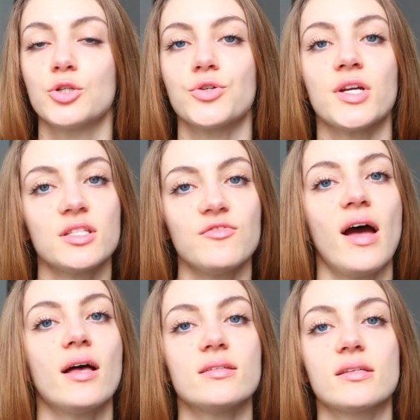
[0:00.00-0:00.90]
trans
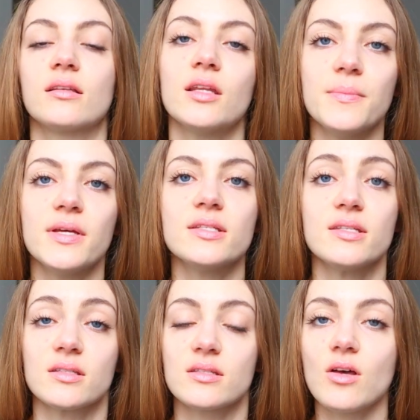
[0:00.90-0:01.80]
fats and
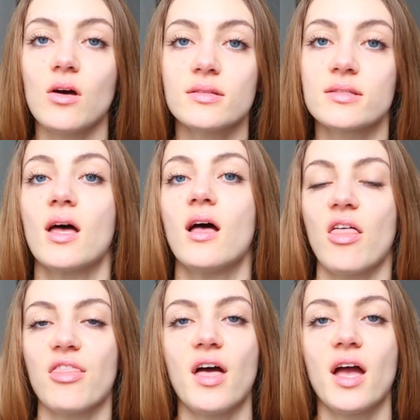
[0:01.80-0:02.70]
lipids and salts
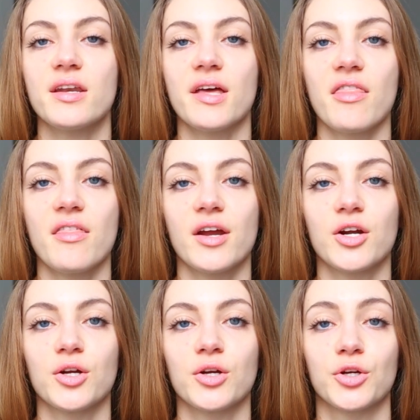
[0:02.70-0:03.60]
than
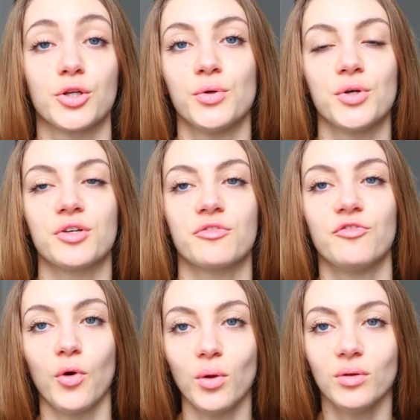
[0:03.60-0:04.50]
their
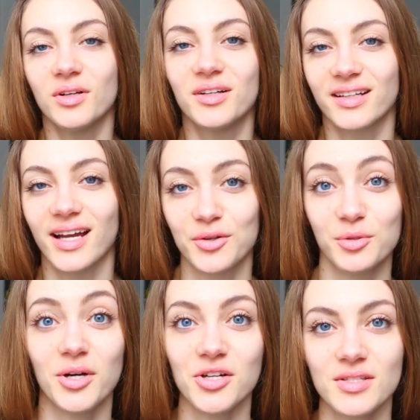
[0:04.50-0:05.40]
gluten-full
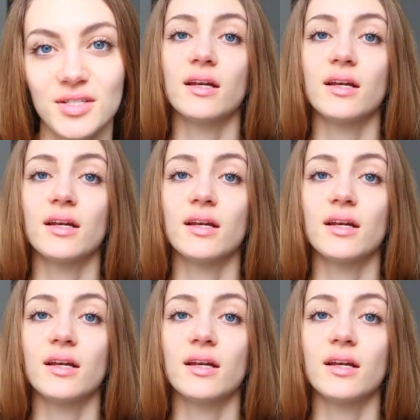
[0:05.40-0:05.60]
counterparts.